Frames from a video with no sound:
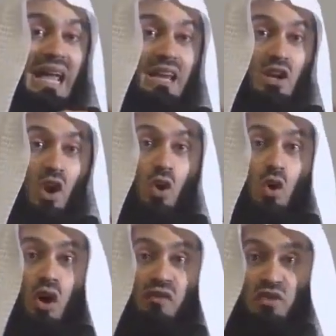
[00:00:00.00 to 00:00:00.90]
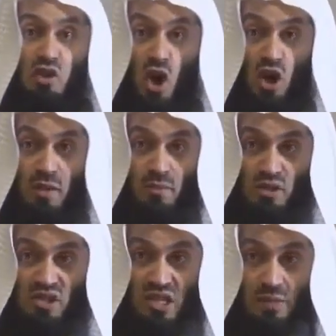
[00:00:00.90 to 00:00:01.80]
I know of
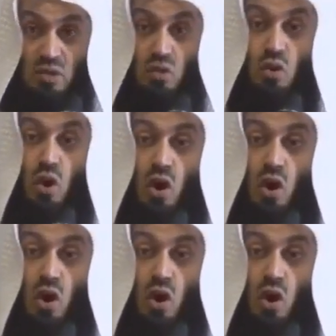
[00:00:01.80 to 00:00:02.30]
non-Muslims who